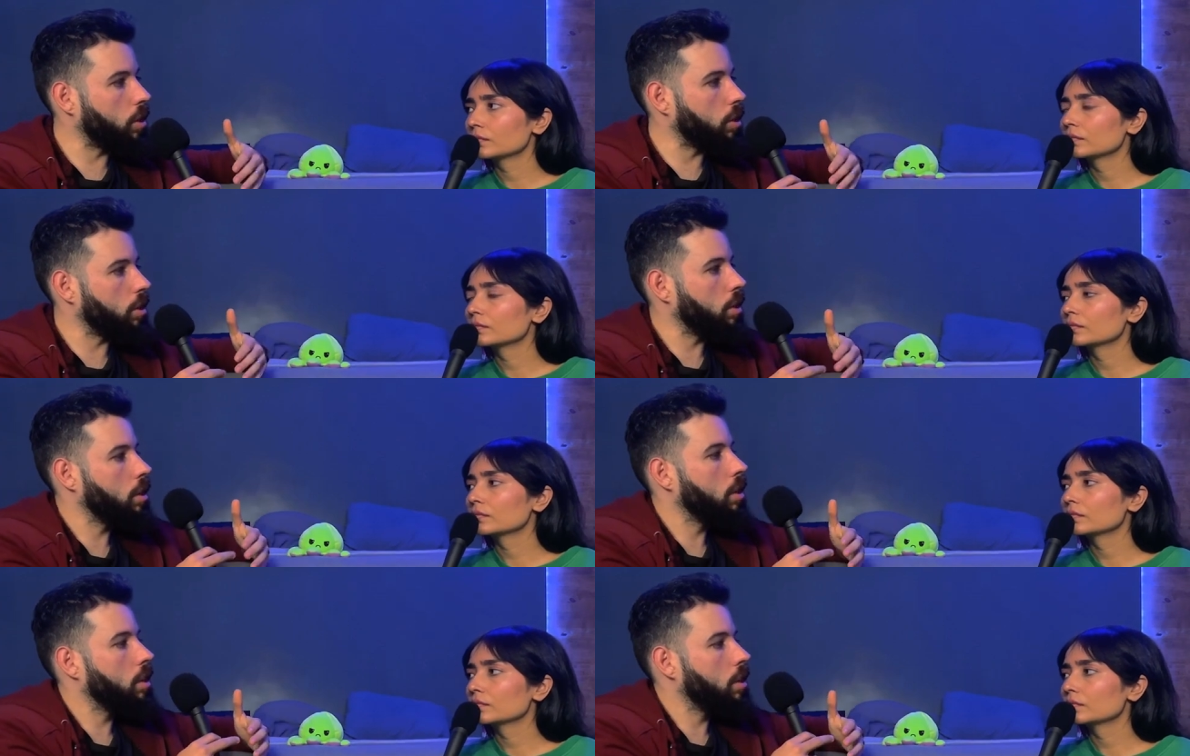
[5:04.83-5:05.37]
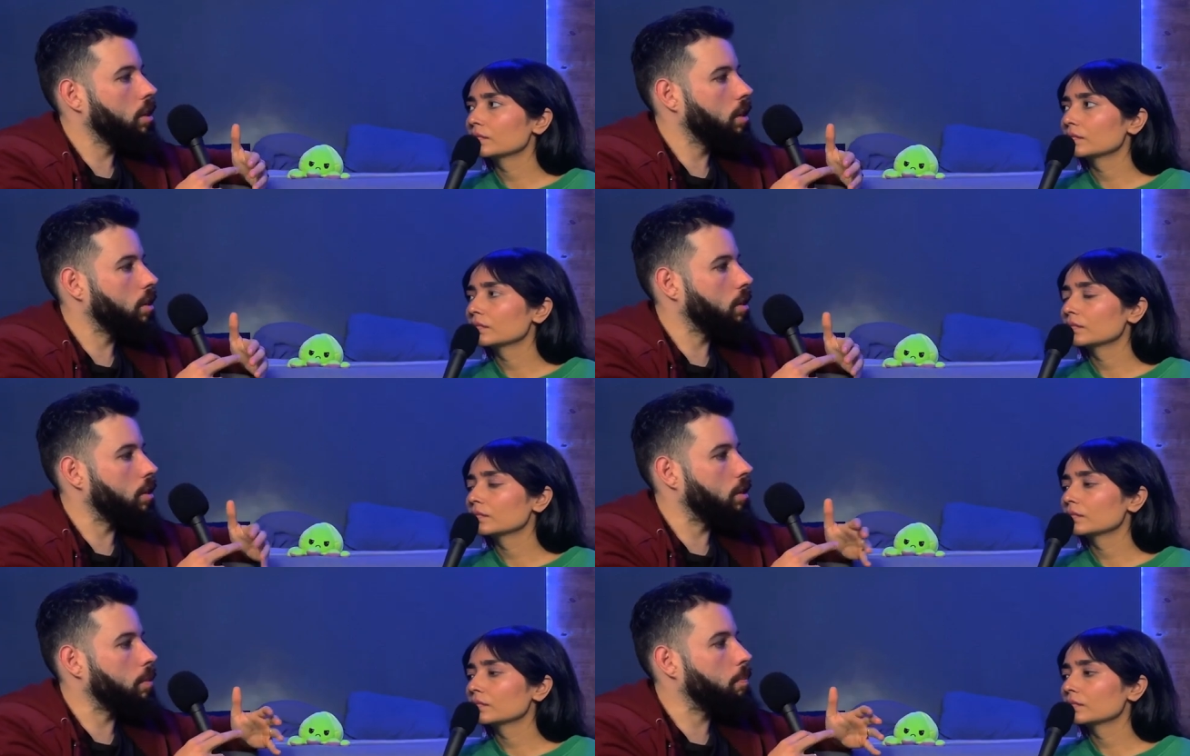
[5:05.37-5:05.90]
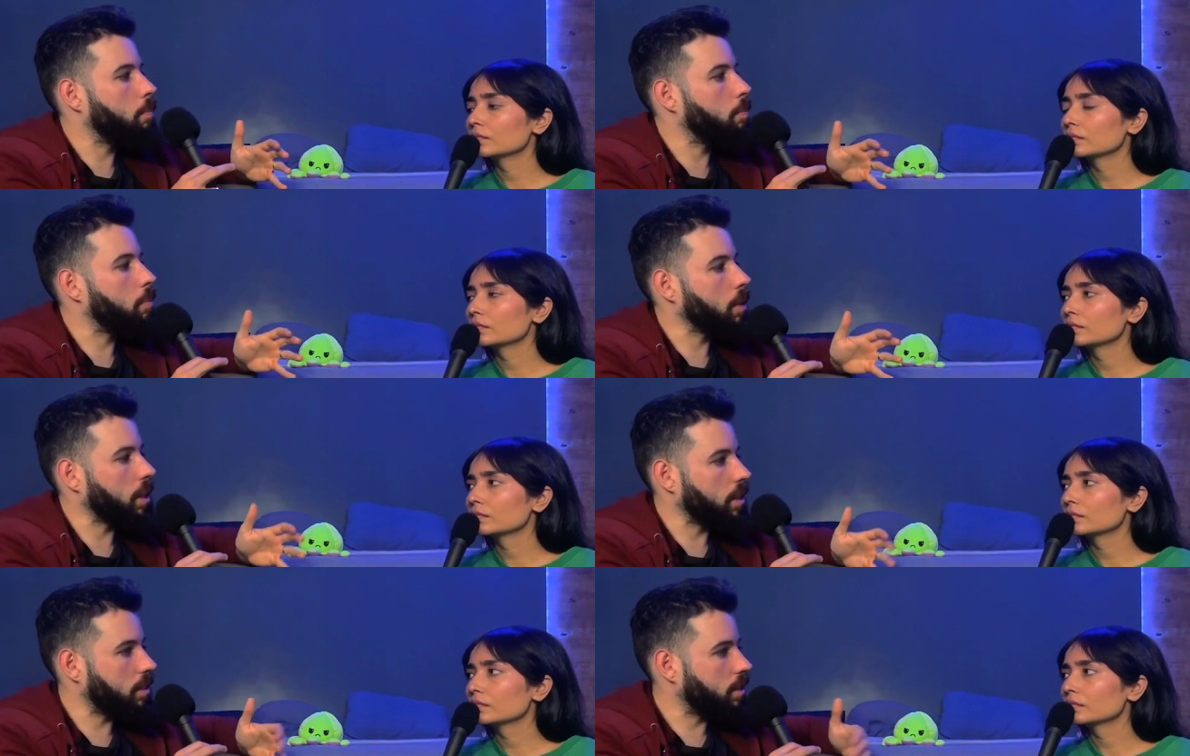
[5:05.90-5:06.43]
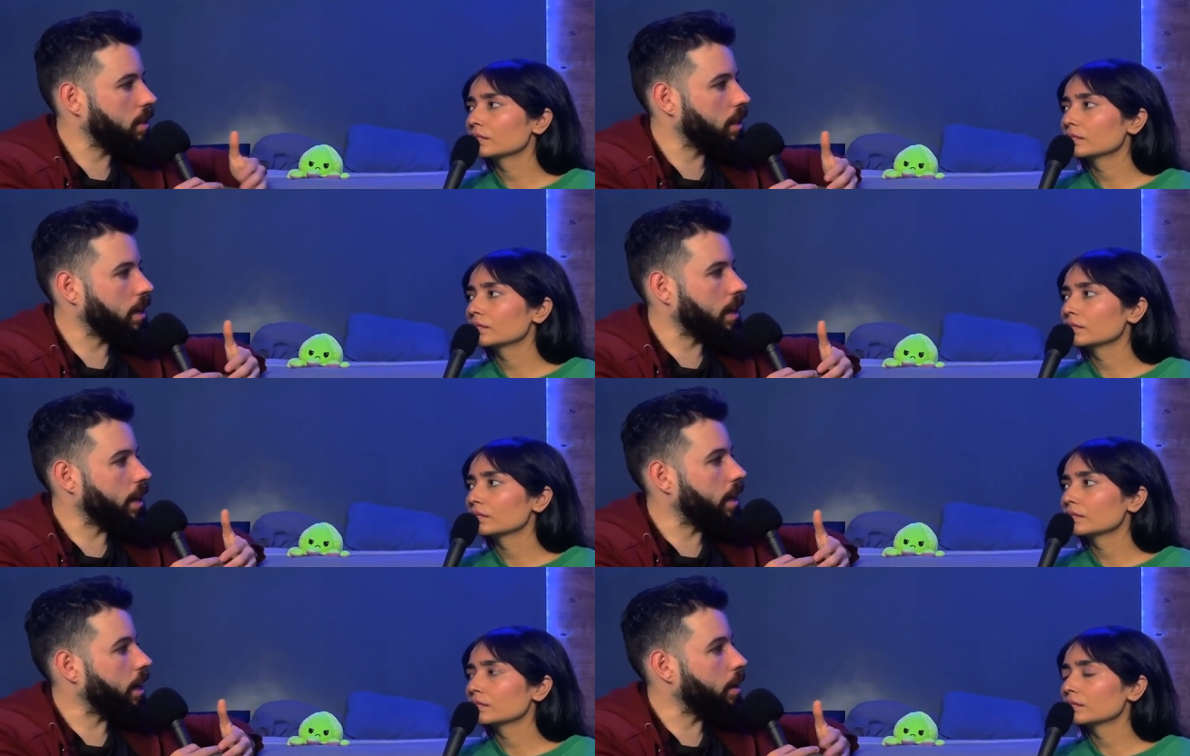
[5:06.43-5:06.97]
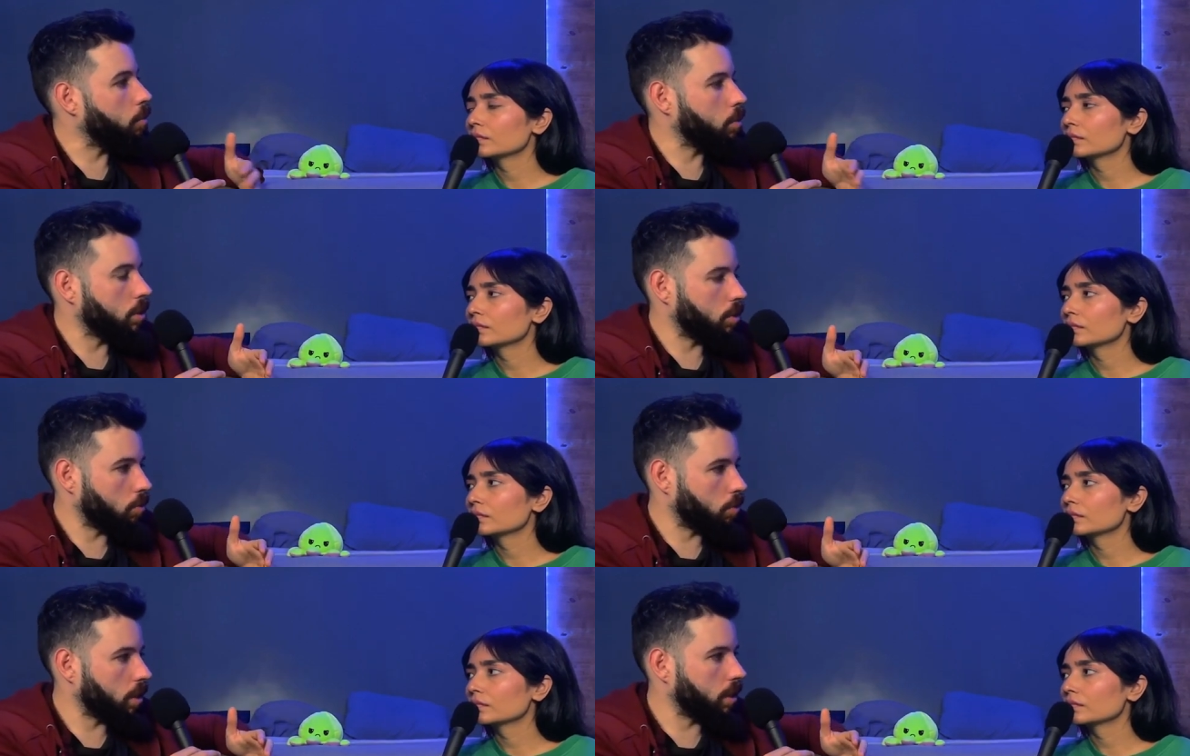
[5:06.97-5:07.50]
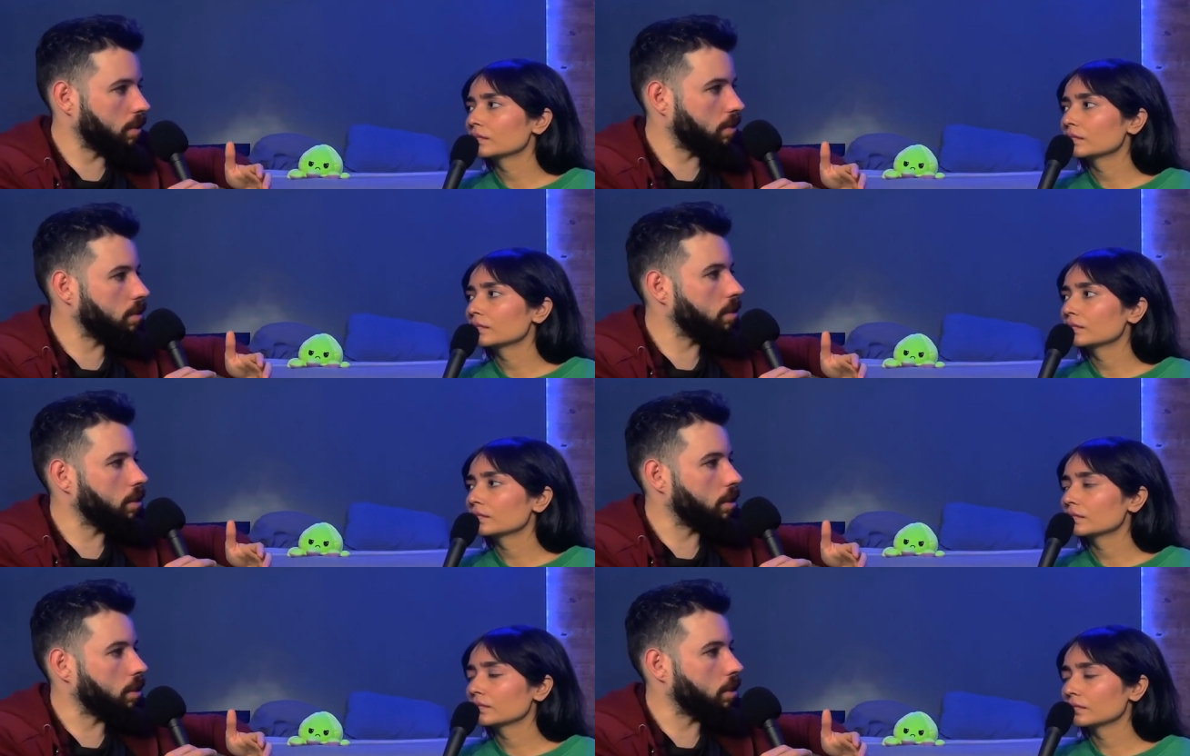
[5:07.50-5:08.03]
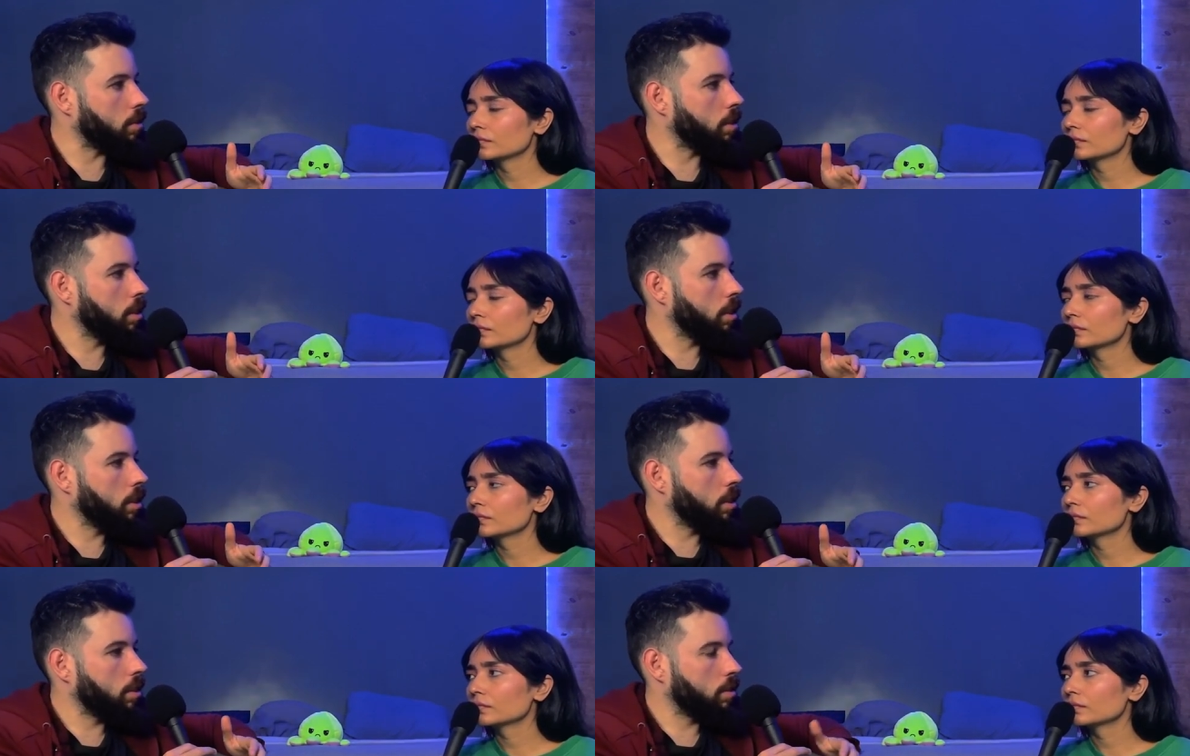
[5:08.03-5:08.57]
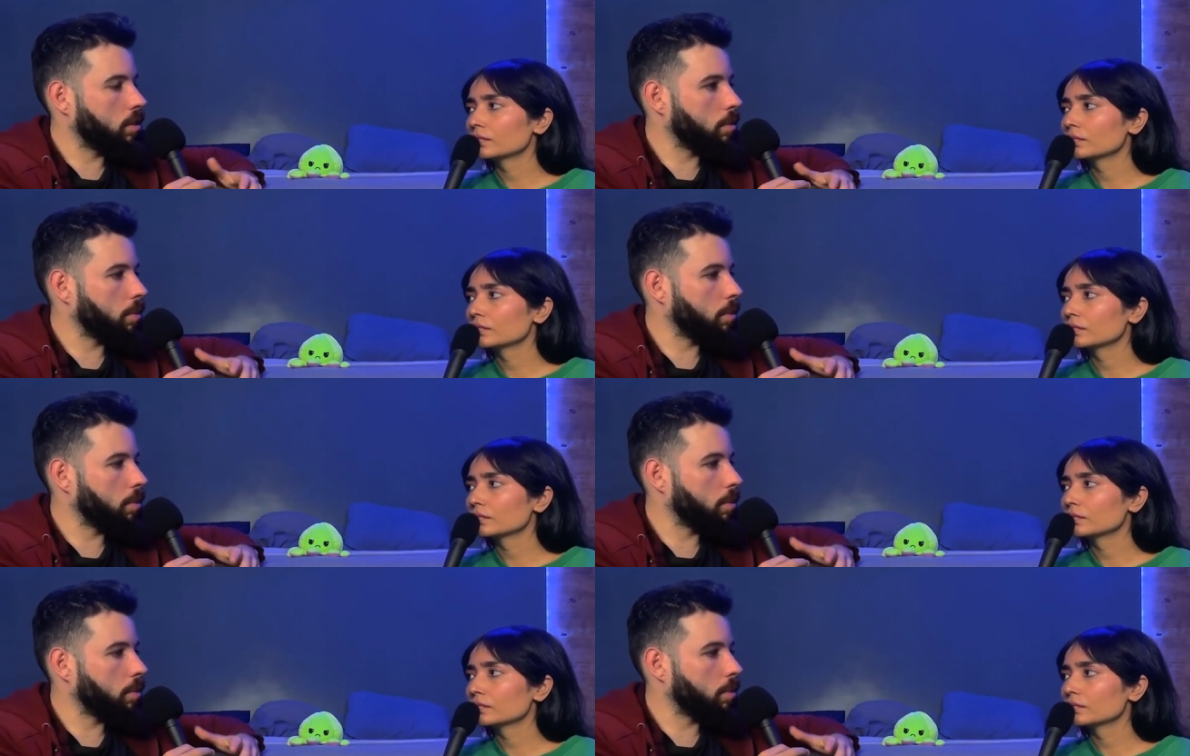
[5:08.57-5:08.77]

Speaker 1: were the place that I was raised, you know? Mm-hmm.